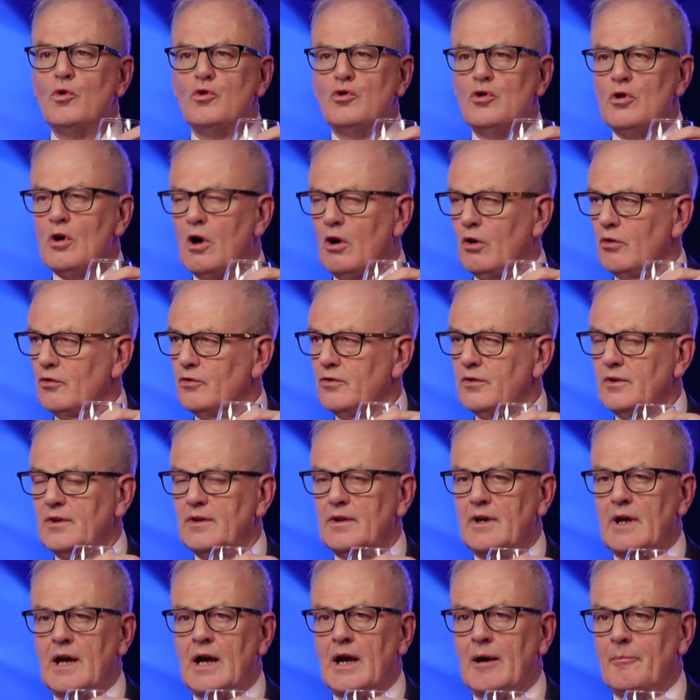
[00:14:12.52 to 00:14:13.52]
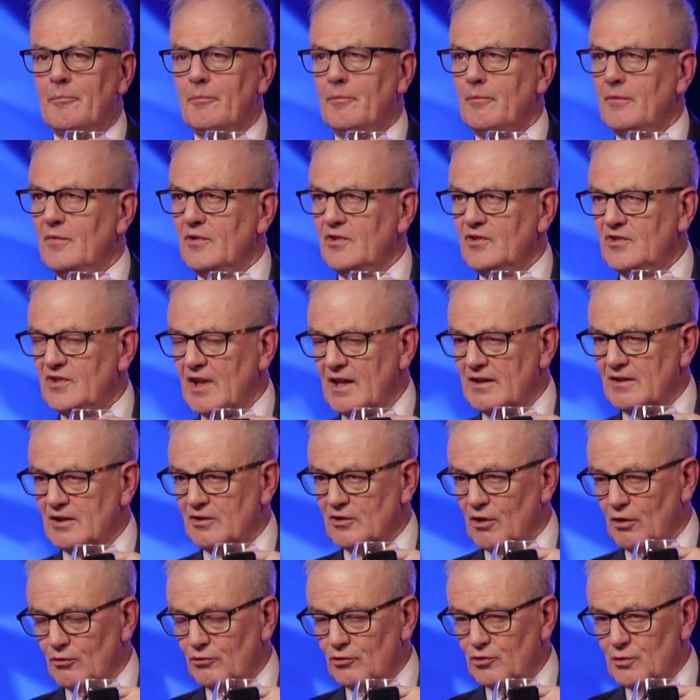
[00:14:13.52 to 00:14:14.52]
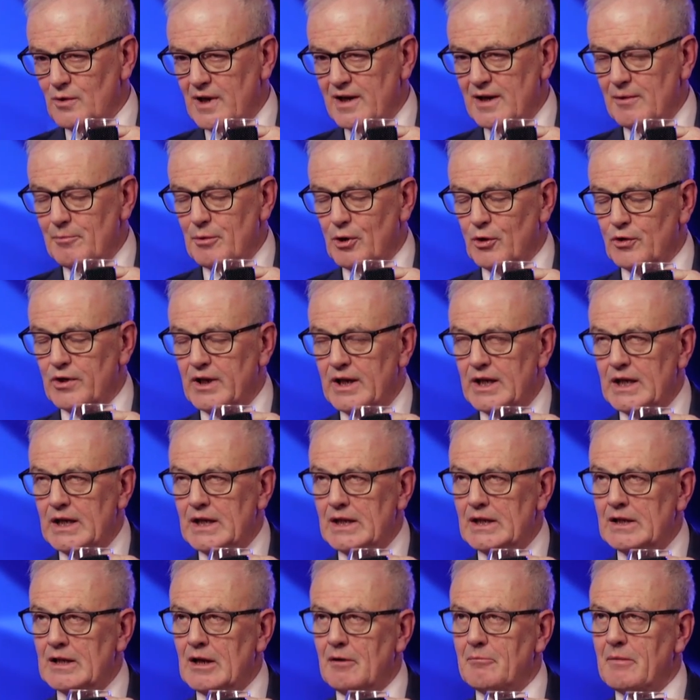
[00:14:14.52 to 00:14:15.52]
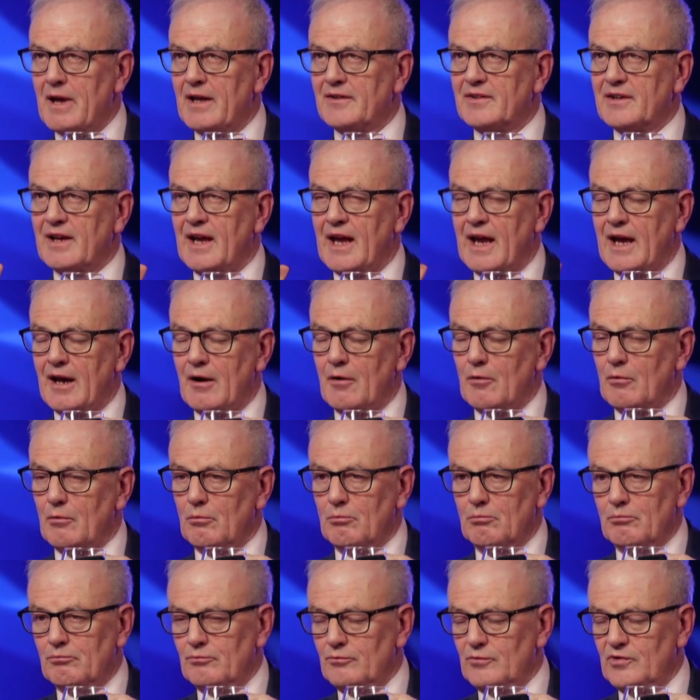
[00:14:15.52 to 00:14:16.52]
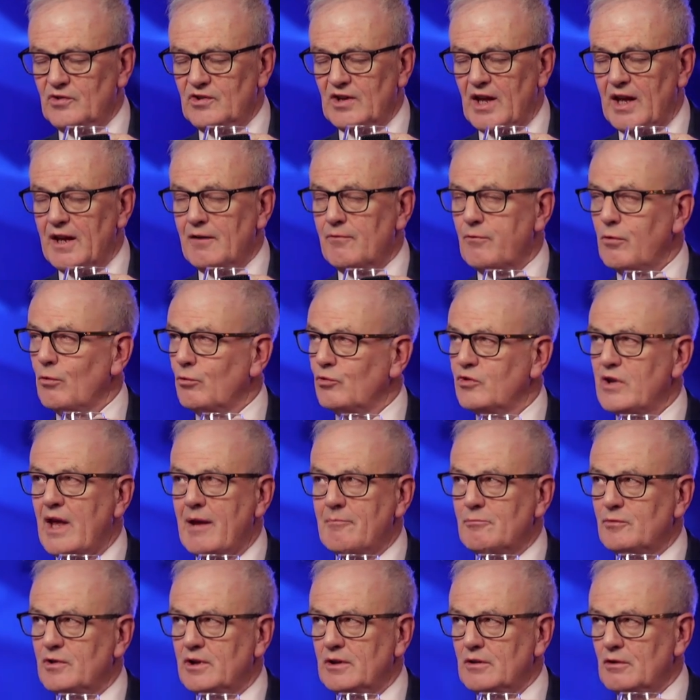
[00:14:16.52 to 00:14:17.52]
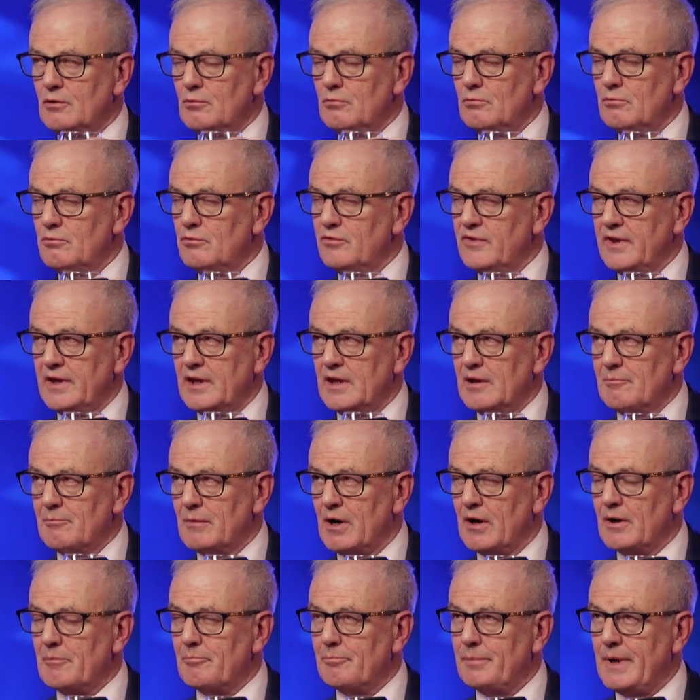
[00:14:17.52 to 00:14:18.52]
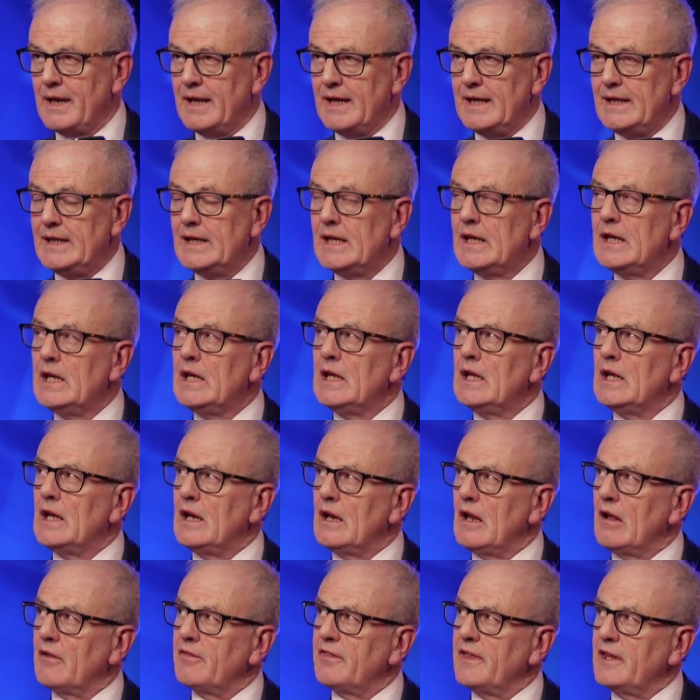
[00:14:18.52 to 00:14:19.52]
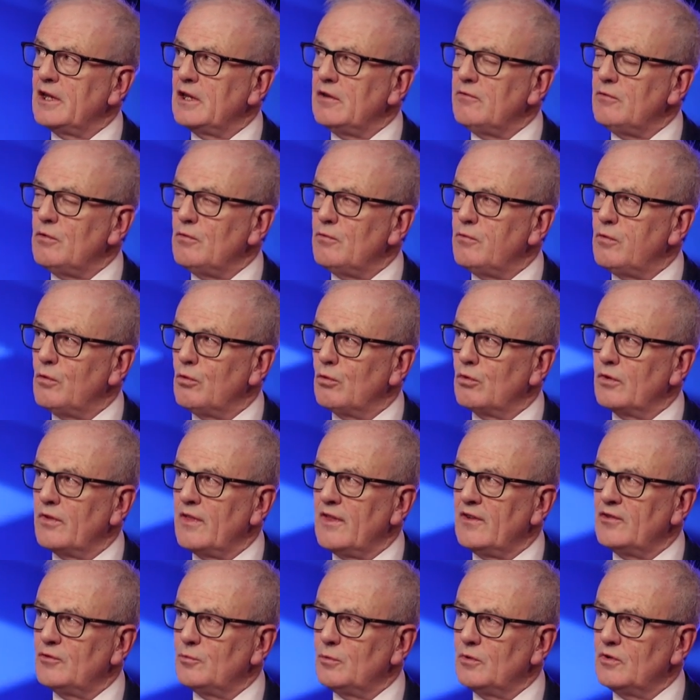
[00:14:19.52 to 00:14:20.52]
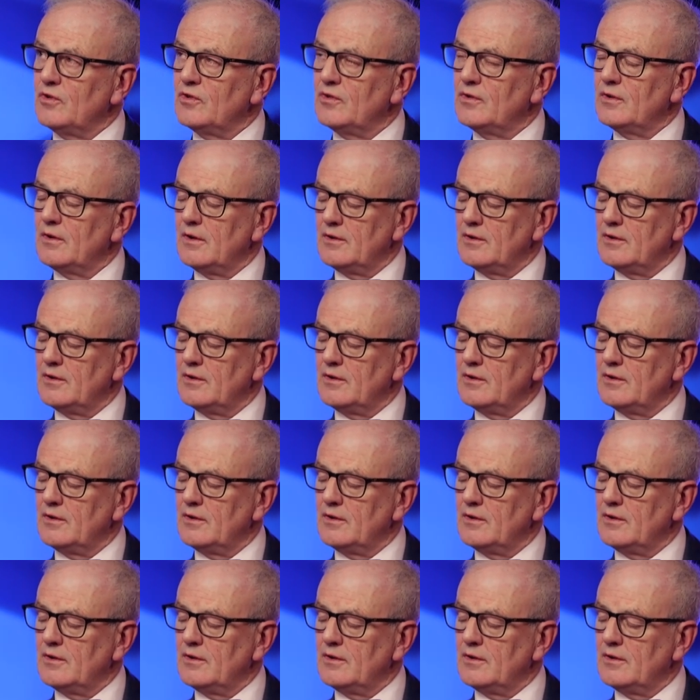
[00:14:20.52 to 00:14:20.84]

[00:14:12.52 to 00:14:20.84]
not um, send it on to anybody, no matter how safe or tempting you think it might be. Mm. I think if you thought this was